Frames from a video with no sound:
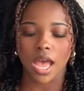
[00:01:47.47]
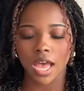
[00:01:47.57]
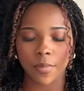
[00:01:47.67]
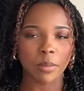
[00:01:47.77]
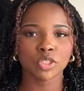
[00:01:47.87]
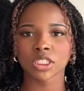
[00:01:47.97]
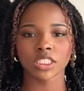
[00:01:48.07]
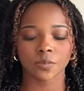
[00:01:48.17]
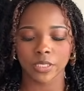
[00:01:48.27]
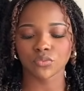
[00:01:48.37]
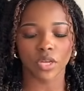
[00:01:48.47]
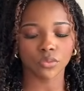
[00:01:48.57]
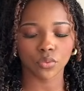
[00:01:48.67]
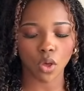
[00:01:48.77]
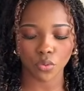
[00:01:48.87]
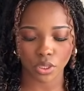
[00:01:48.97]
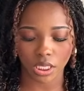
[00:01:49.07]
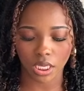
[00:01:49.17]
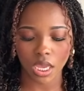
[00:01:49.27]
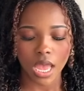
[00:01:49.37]
I'm just gonna speed run through the whole
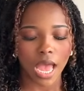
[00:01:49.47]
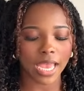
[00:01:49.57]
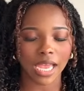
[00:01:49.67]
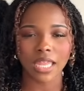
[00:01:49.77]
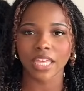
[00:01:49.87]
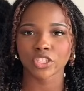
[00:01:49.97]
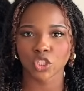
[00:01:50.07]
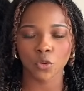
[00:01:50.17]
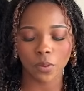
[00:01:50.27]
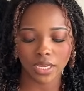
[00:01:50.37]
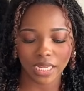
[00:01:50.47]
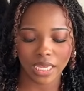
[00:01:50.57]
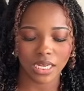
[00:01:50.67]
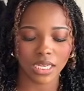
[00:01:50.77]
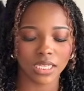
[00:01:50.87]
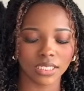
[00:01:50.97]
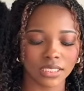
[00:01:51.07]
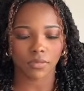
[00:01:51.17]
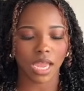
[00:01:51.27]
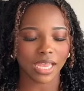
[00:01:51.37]
thing. I got like 2
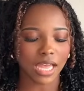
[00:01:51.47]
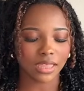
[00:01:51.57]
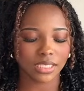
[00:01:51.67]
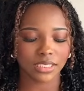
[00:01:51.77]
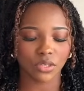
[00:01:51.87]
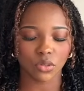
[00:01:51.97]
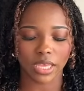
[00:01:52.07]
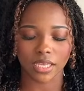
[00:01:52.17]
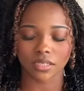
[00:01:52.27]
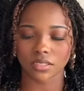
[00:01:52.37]
bandanas. I got this little like